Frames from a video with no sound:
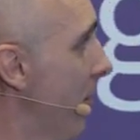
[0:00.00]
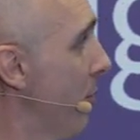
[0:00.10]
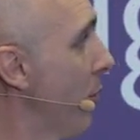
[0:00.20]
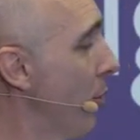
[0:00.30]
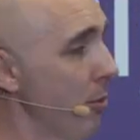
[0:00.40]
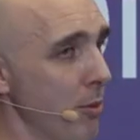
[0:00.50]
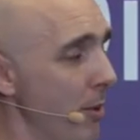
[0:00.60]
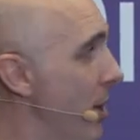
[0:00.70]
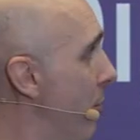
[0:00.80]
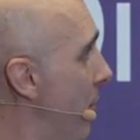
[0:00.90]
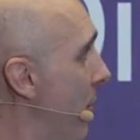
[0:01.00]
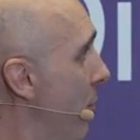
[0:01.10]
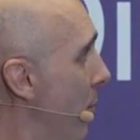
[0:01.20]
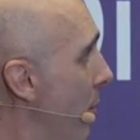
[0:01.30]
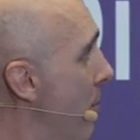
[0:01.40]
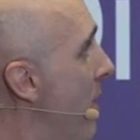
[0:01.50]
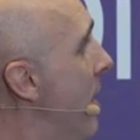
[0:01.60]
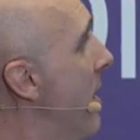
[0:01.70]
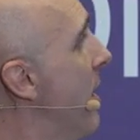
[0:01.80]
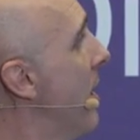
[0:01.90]
and for proprietary software.
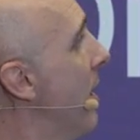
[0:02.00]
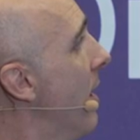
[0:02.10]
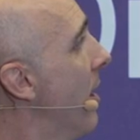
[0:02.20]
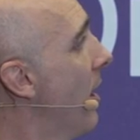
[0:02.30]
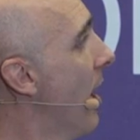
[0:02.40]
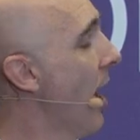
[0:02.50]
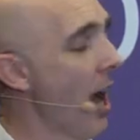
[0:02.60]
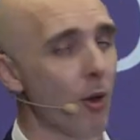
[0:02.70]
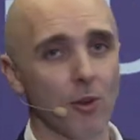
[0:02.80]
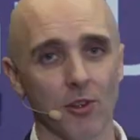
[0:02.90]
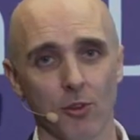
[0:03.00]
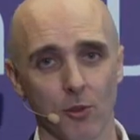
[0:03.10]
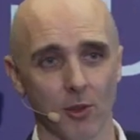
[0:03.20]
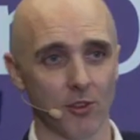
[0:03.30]
Our software